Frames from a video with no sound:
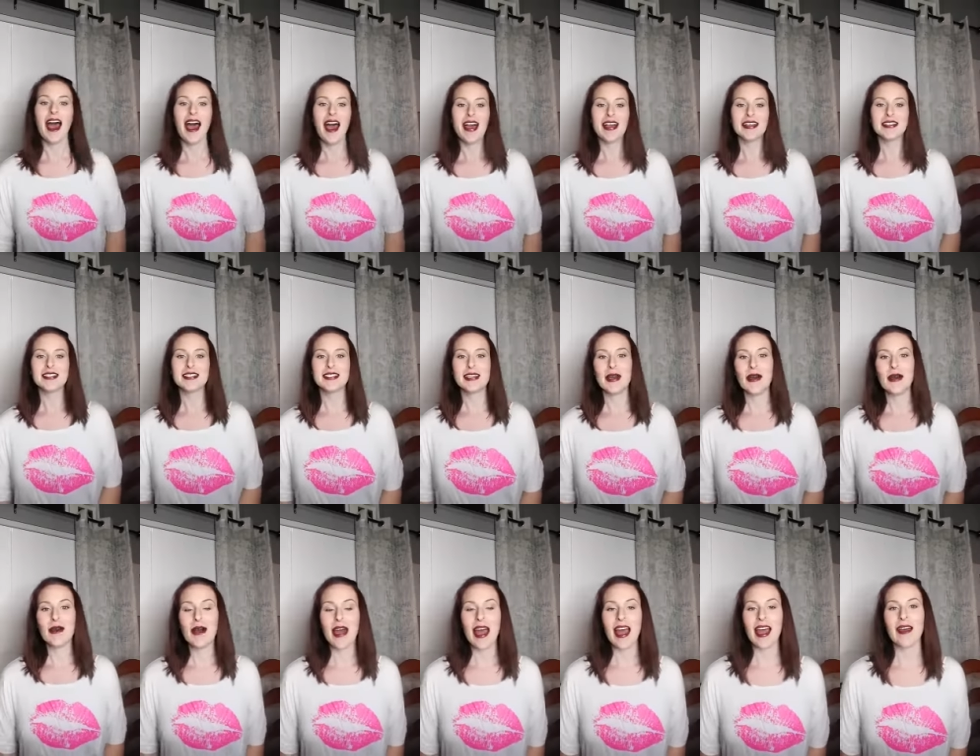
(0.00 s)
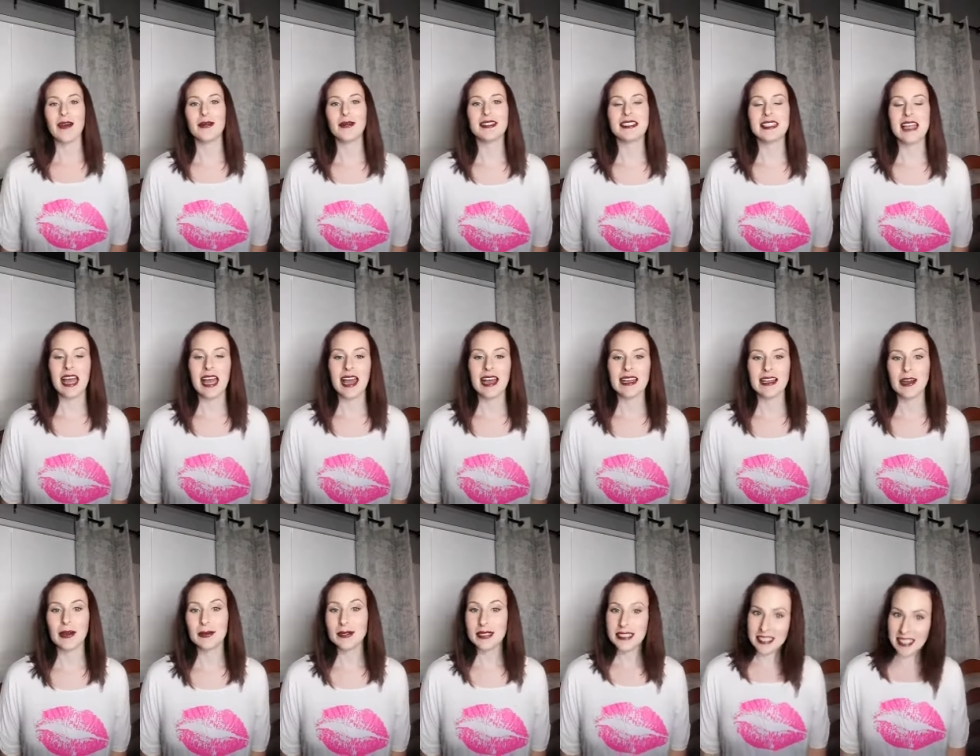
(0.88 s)
So I
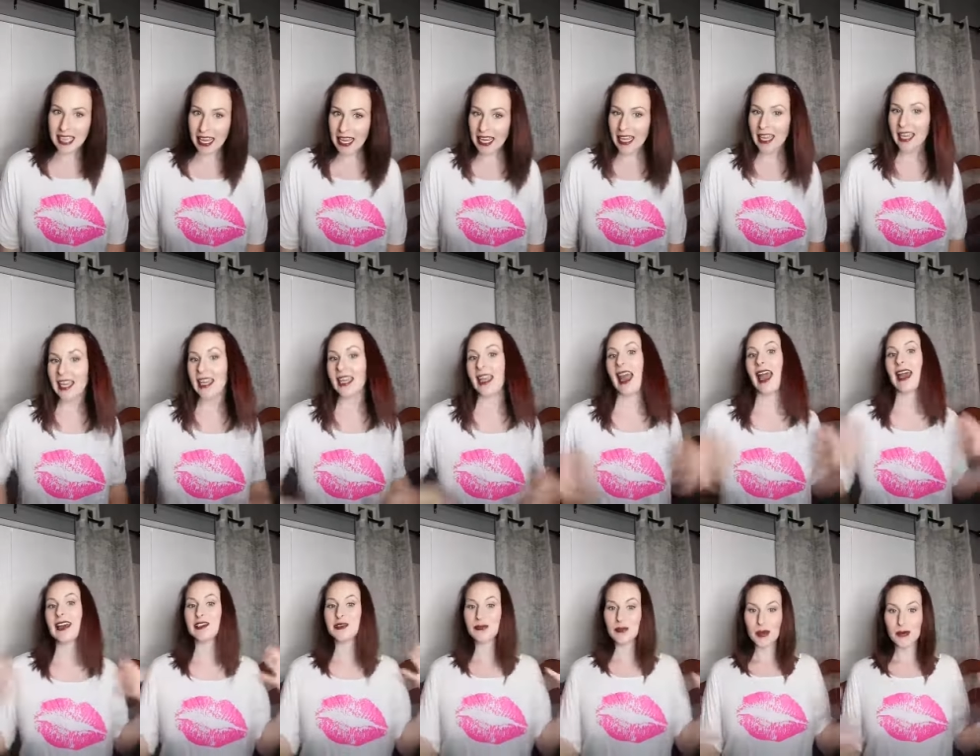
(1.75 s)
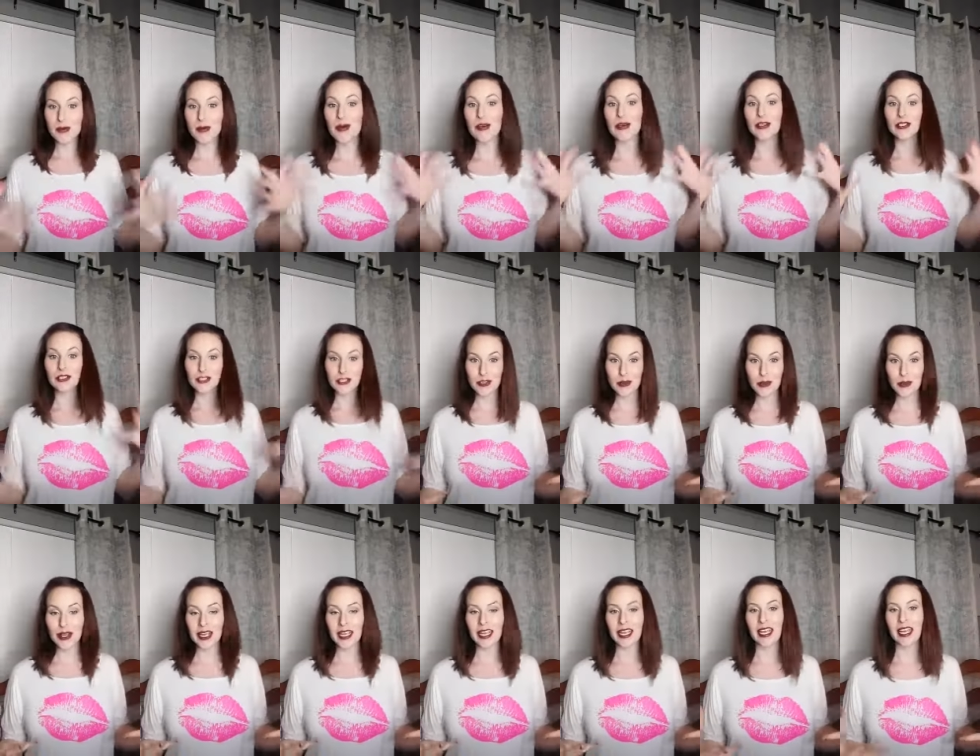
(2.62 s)
was saying, as people are
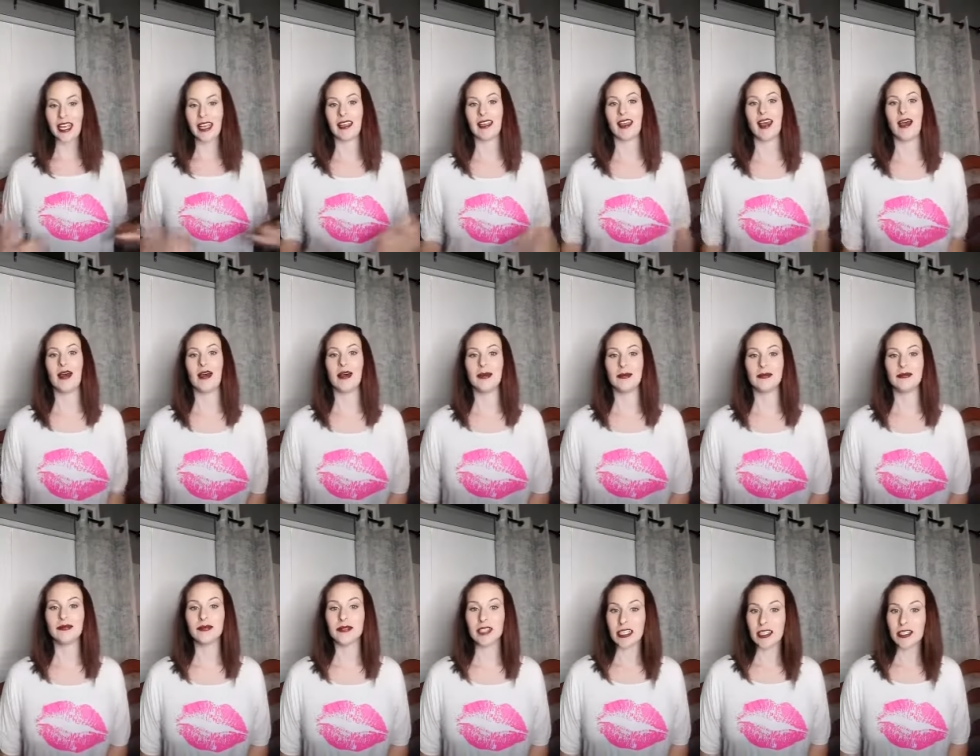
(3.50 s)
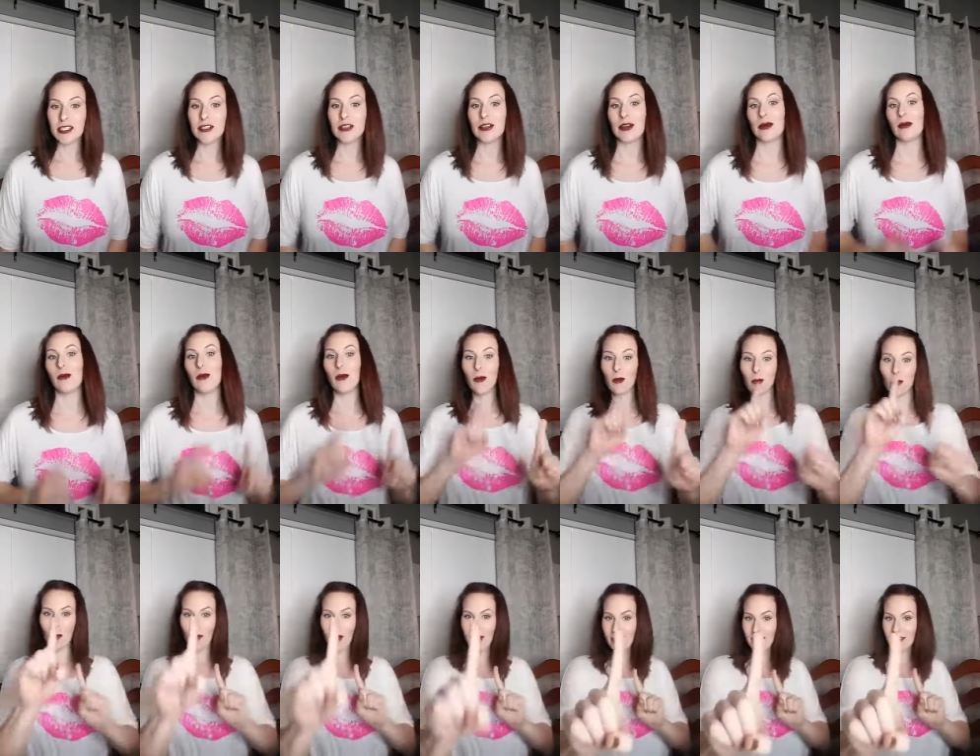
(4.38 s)
joining,
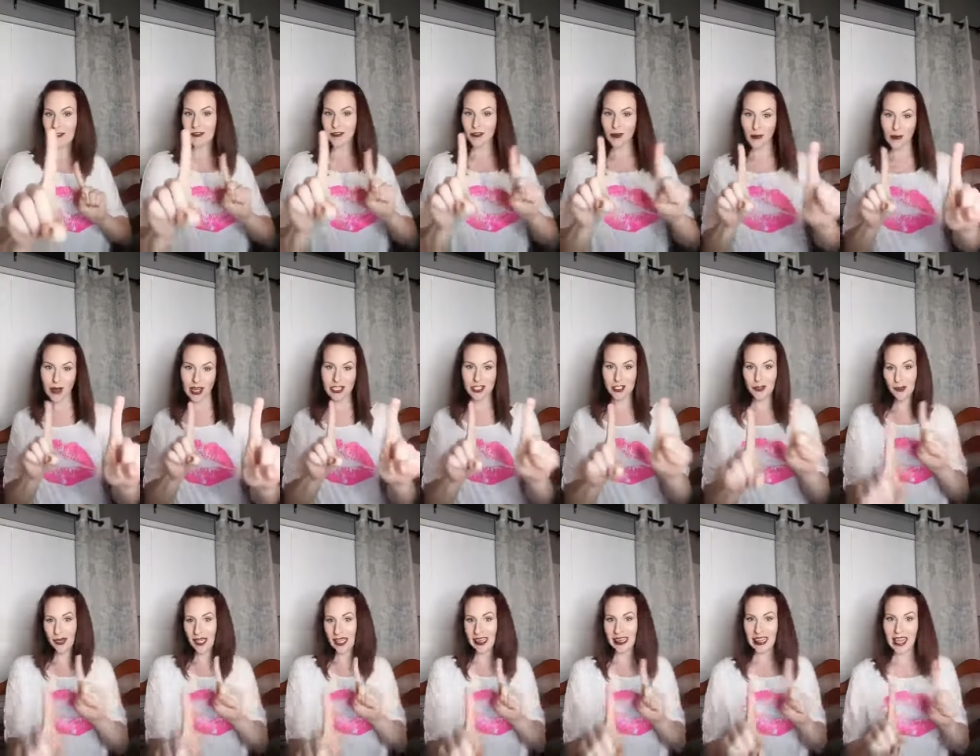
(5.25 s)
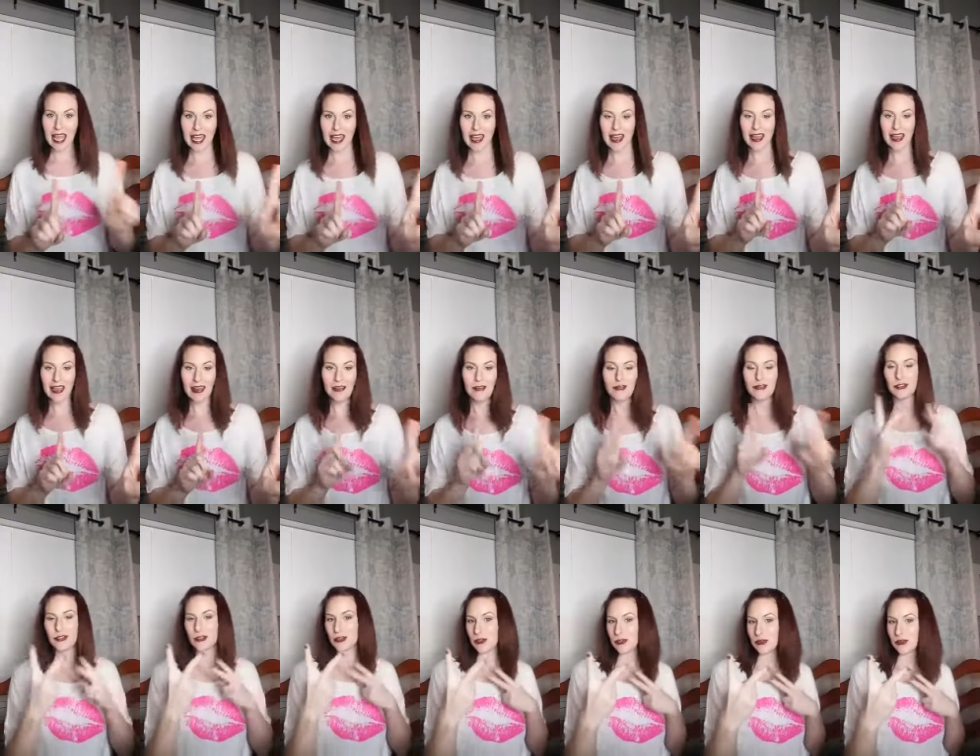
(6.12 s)
1 for watching me live,
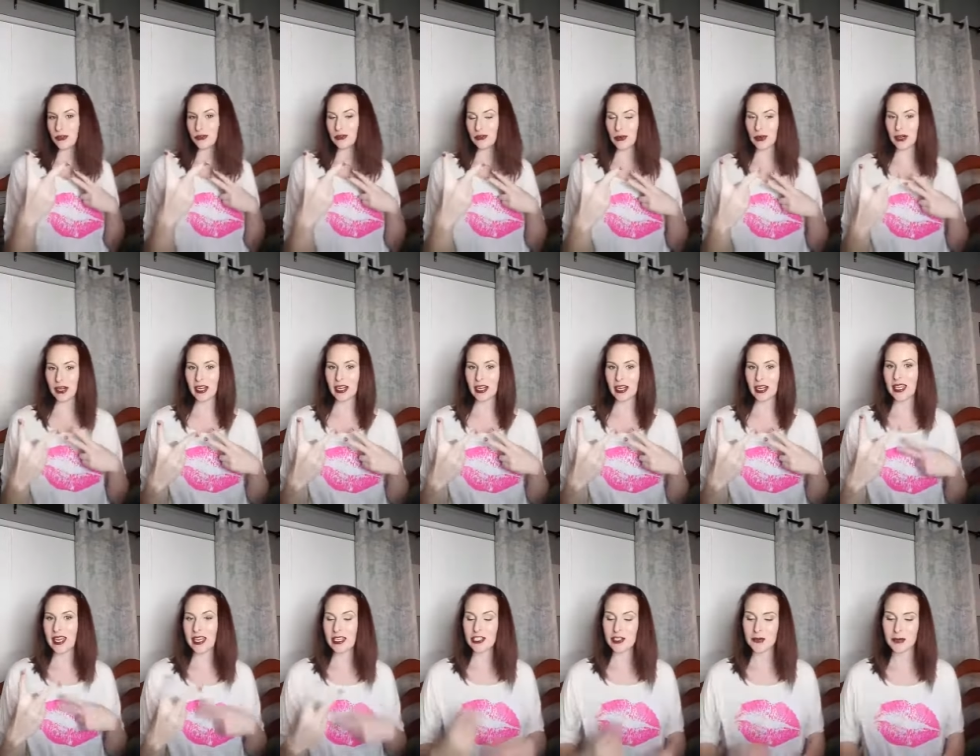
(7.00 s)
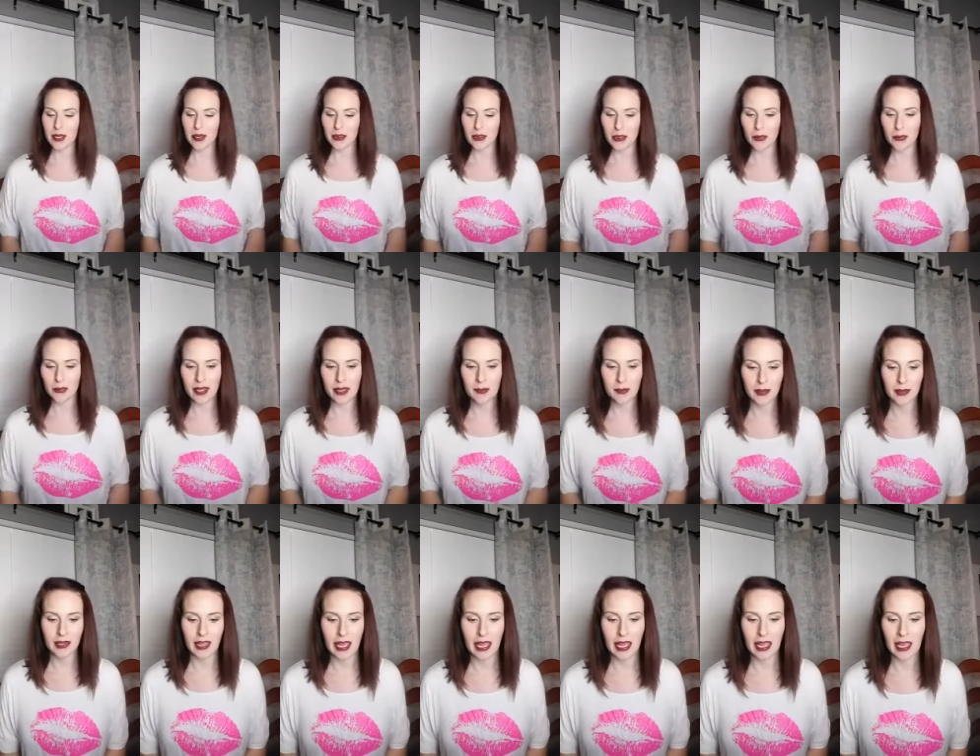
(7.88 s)
2 for catching me on the
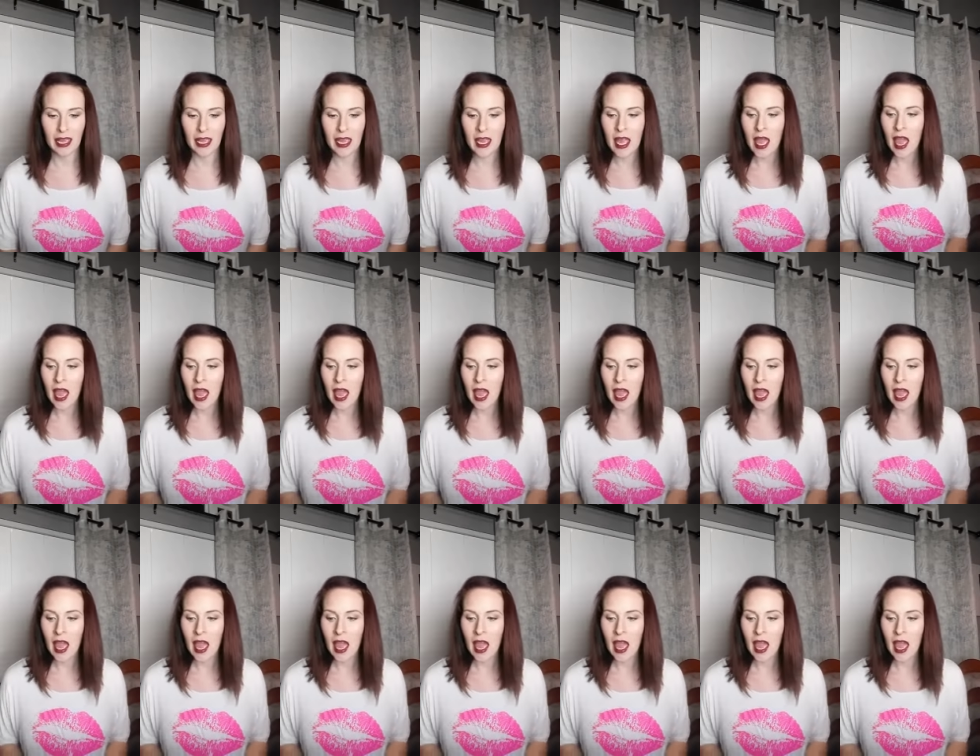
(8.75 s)
replay.